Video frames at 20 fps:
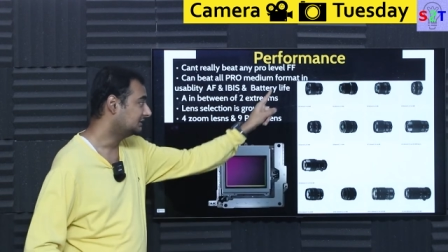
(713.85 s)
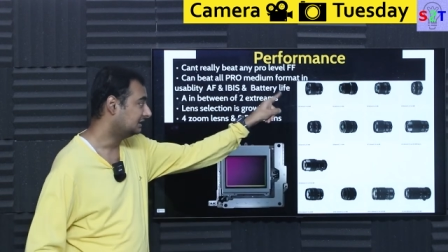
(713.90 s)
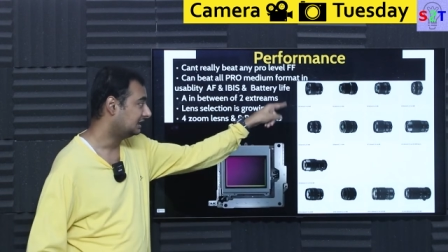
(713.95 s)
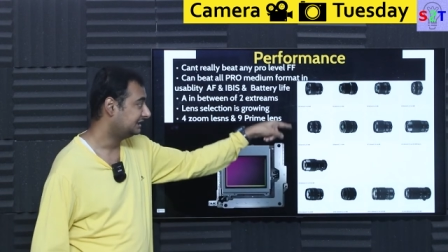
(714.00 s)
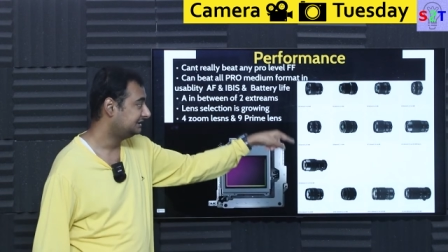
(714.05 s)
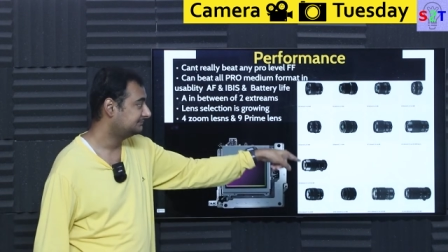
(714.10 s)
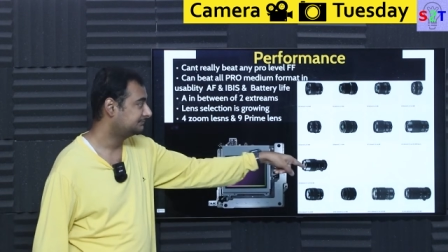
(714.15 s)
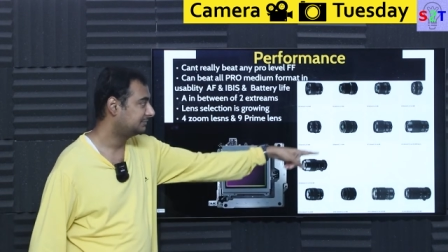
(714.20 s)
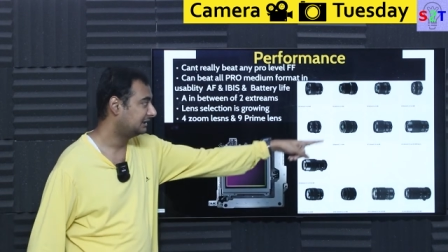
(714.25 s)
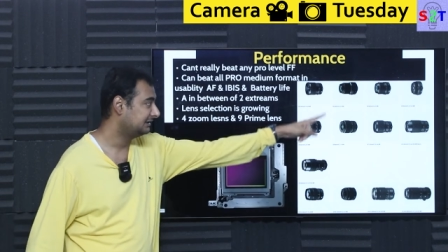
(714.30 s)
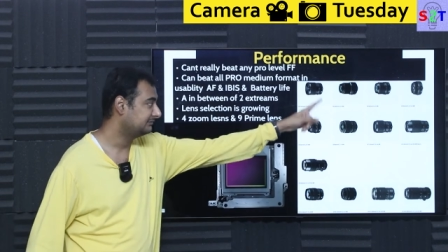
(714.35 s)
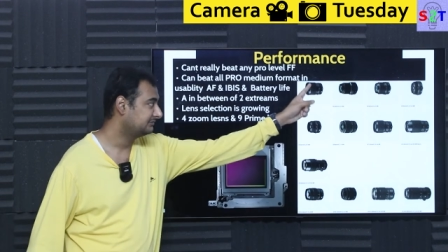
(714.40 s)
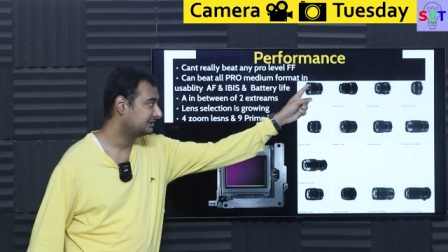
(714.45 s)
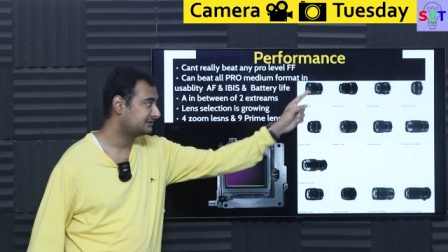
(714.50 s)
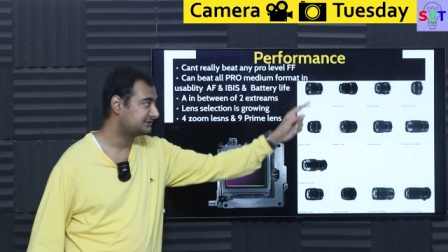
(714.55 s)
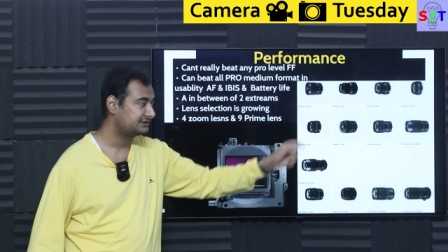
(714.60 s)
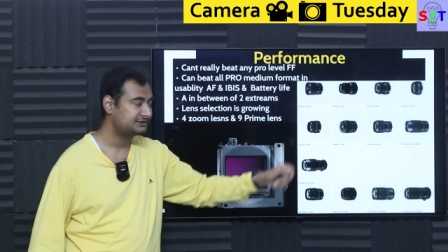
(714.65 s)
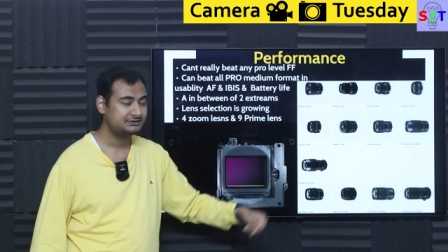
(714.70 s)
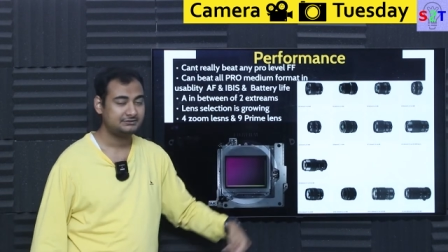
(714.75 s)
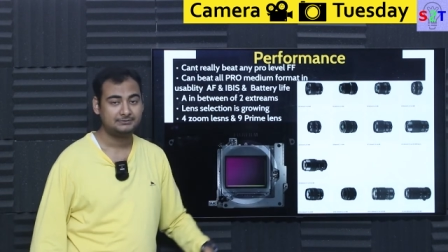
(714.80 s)
Nine prime
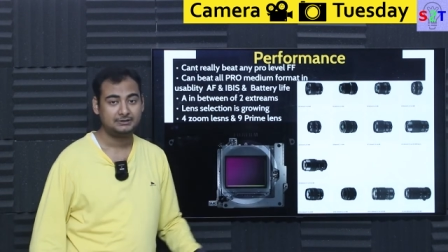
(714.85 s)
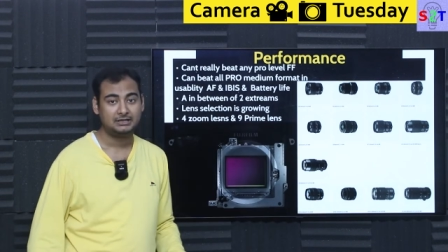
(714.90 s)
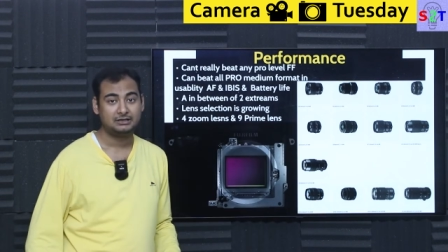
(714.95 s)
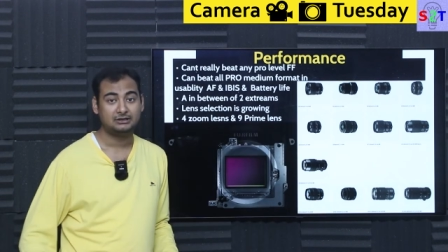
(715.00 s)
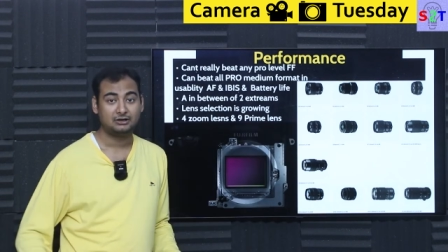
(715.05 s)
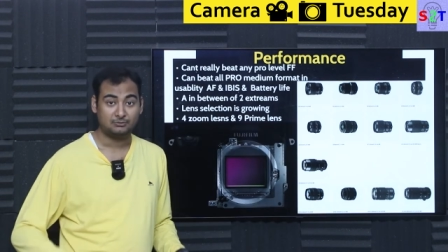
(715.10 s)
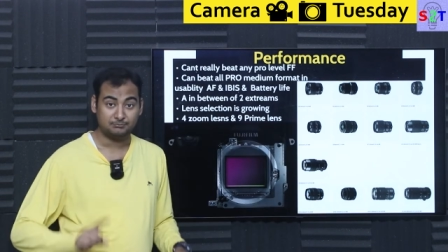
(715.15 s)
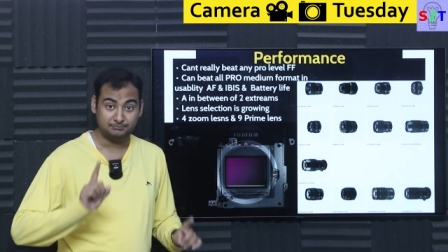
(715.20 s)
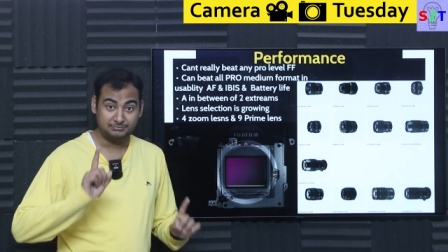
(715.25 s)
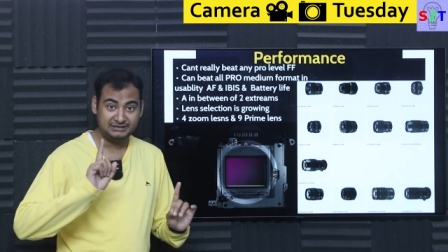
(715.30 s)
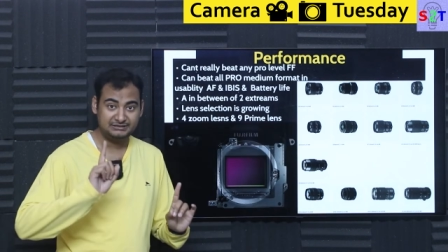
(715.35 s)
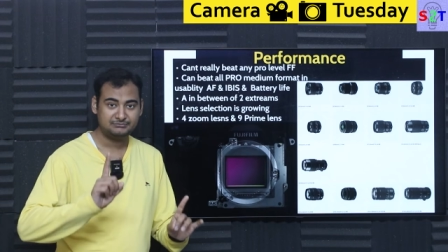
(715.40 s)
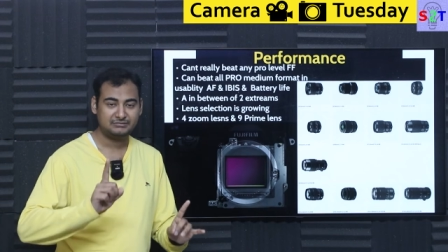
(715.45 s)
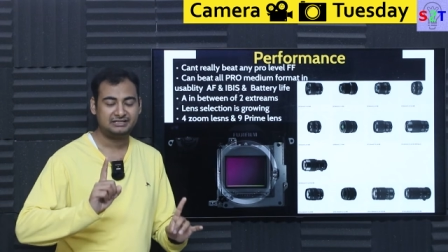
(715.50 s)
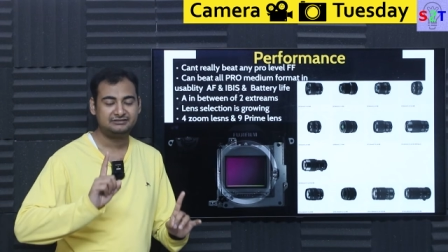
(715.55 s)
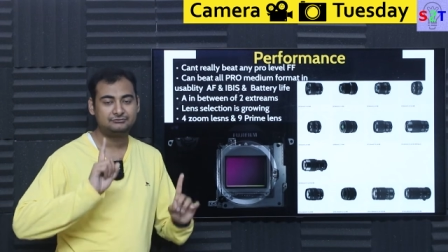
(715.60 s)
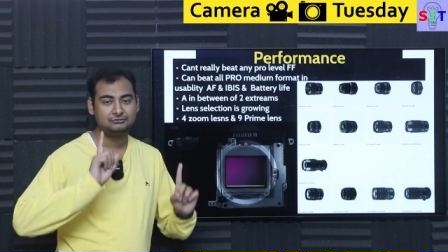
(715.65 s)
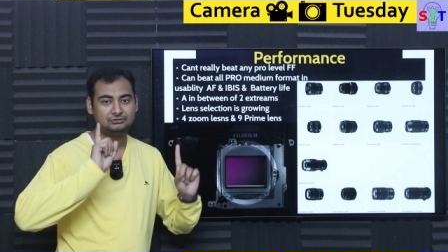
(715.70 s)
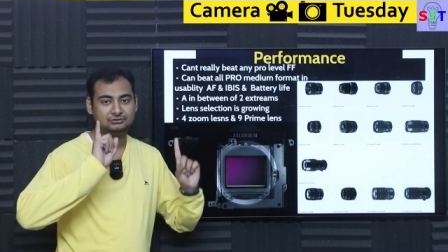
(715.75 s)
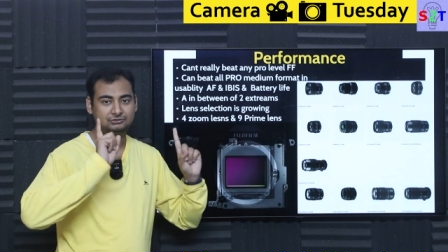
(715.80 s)
lenses. Now be
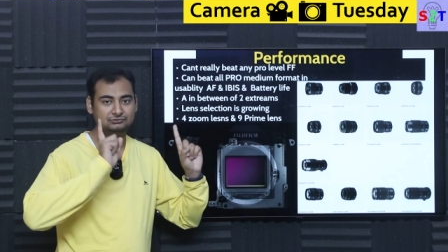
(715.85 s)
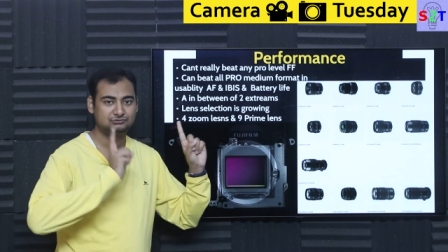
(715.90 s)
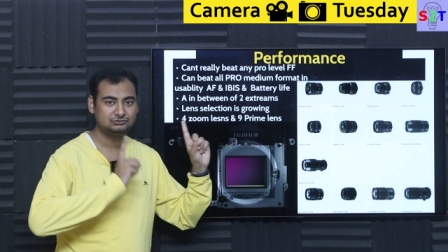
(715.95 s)
mindful,